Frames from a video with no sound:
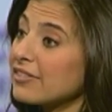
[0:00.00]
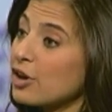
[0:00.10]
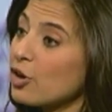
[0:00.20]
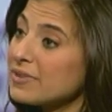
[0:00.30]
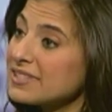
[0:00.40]
at
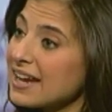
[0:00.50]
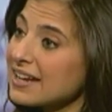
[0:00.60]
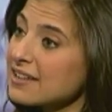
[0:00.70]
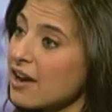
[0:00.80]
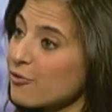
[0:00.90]
the Goldman
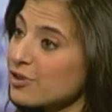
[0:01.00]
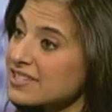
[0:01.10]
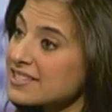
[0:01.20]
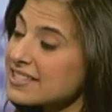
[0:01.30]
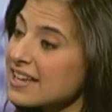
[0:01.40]
Sachs
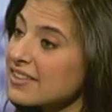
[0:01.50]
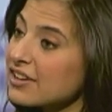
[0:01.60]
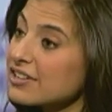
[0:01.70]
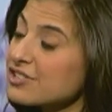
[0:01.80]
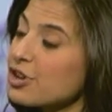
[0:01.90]
conference and said
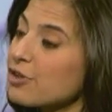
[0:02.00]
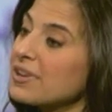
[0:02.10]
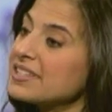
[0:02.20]
they're going to start